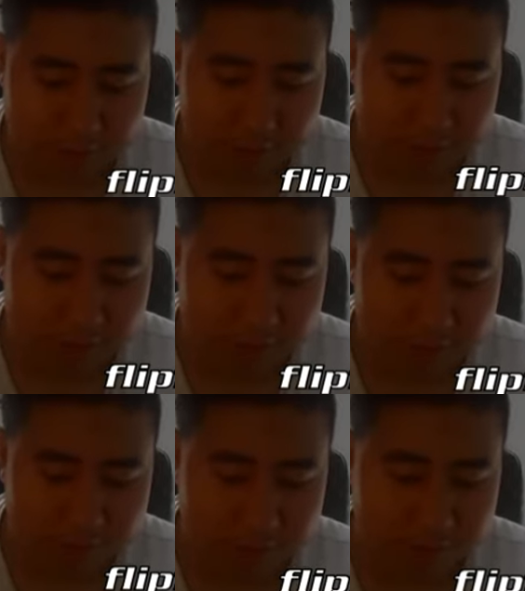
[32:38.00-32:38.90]
So
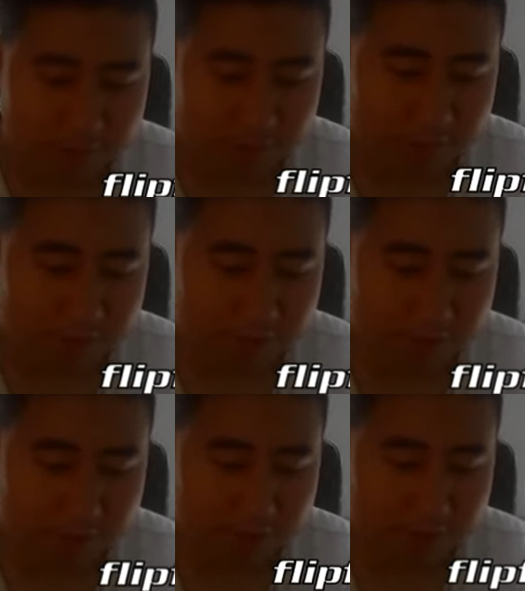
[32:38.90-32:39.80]
we've got some
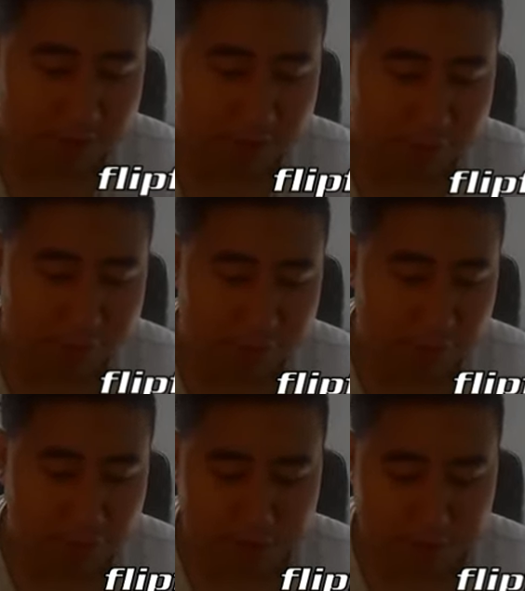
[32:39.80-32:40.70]
Greylag geese,
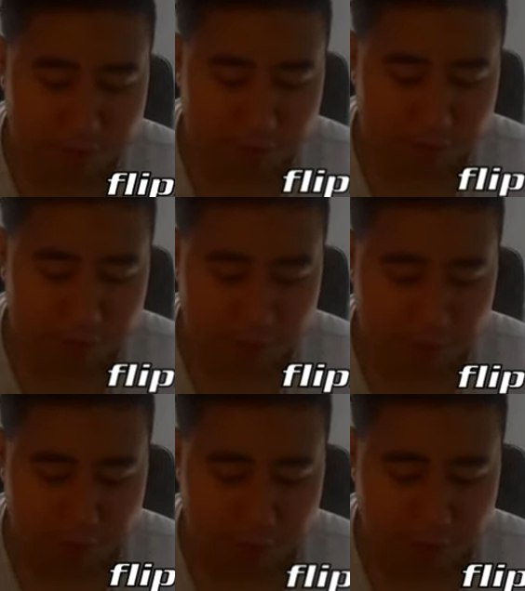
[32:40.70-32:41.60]
which
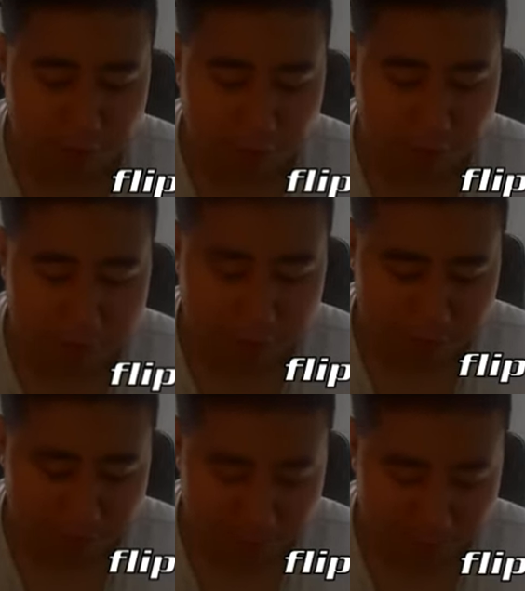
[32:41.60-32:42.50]
for some reason
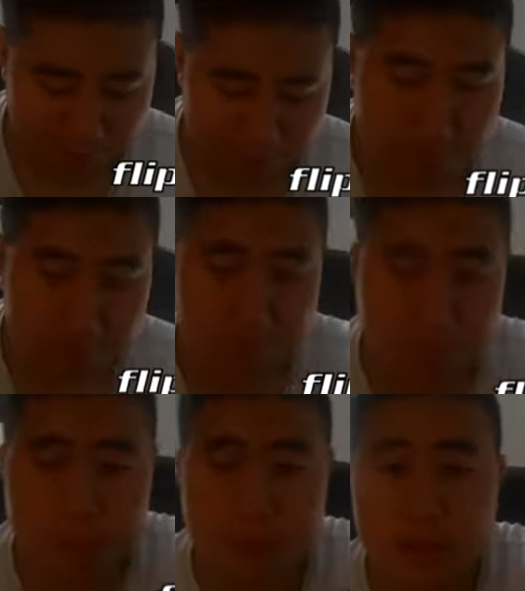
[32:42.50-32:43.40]
they're actually
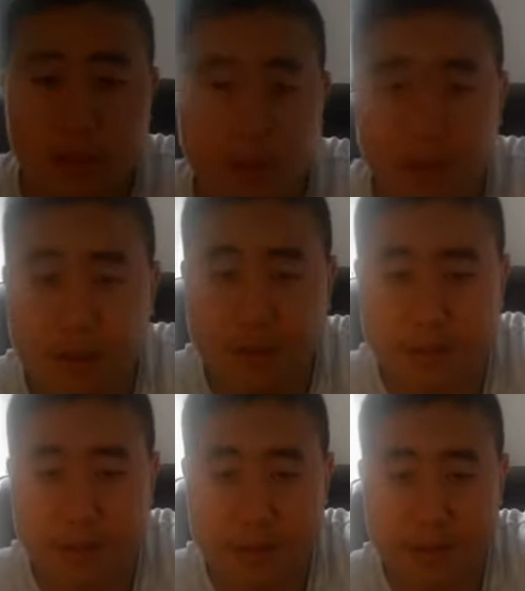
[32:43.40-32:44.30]
detailed very
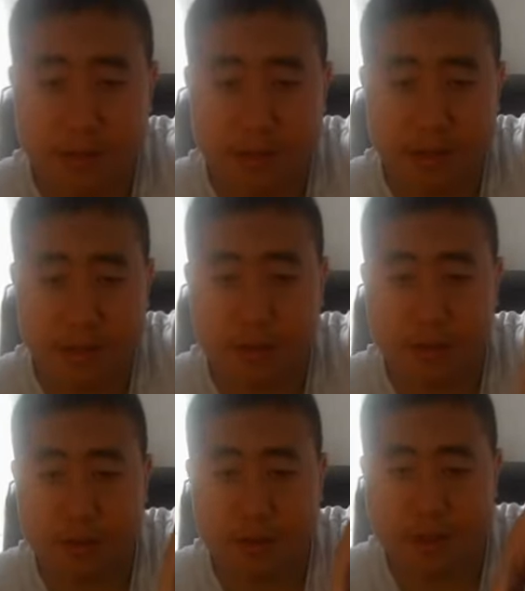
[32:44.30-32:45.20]
differently though in
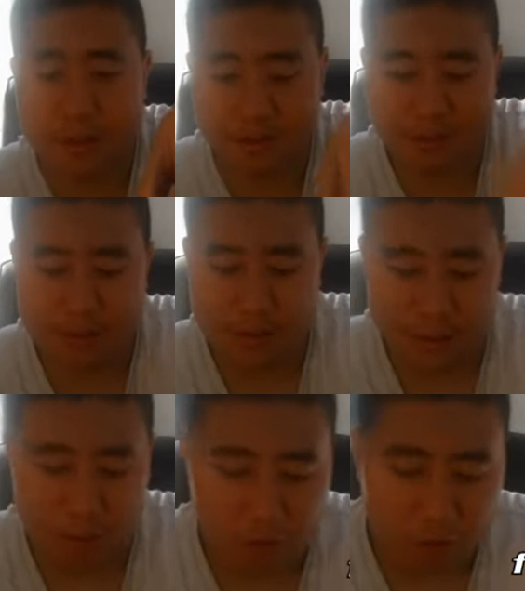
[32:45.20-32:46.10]
whitish paper.
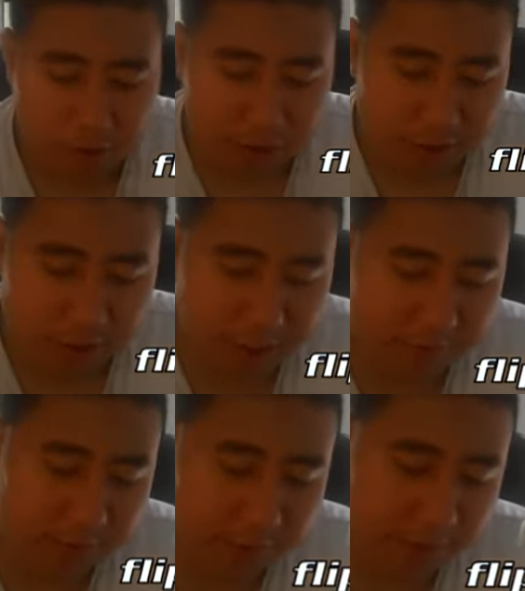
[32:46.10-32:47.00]

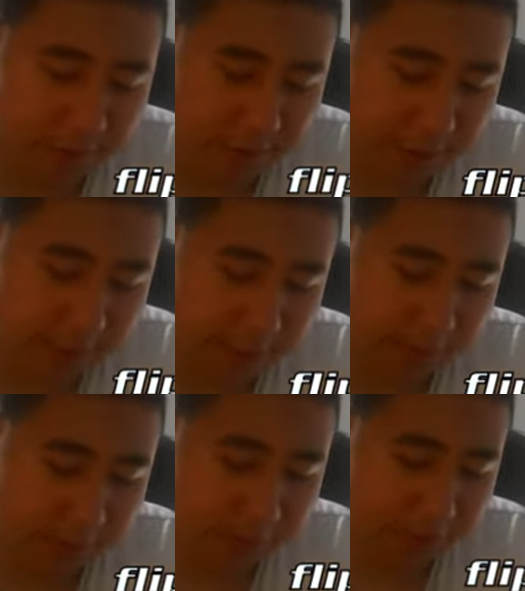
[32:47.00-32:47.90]
There you go, there's the
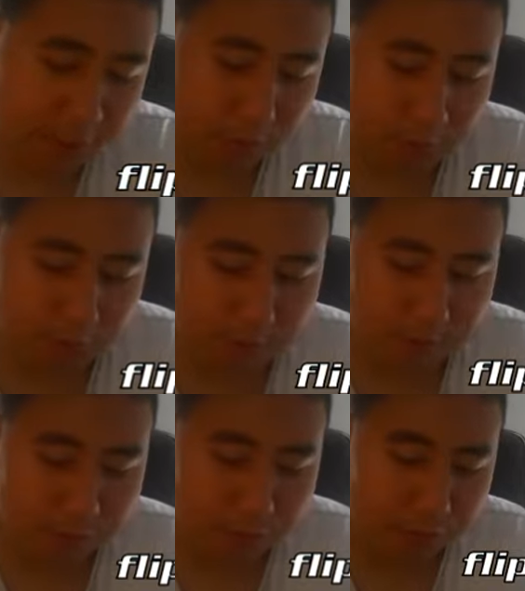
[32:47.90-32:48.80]
name Greylag
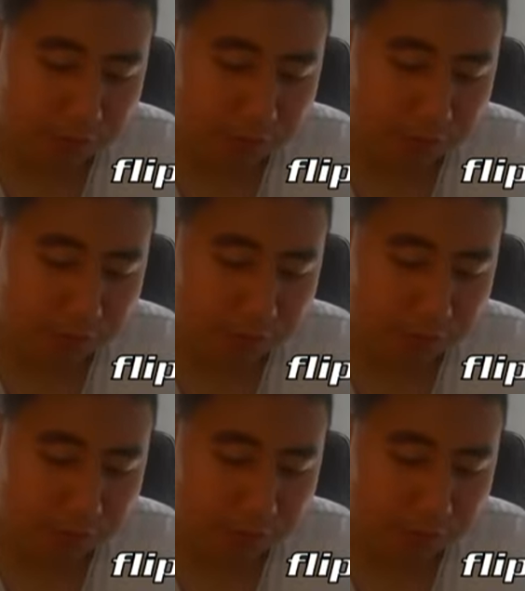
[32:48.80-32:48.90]
geese.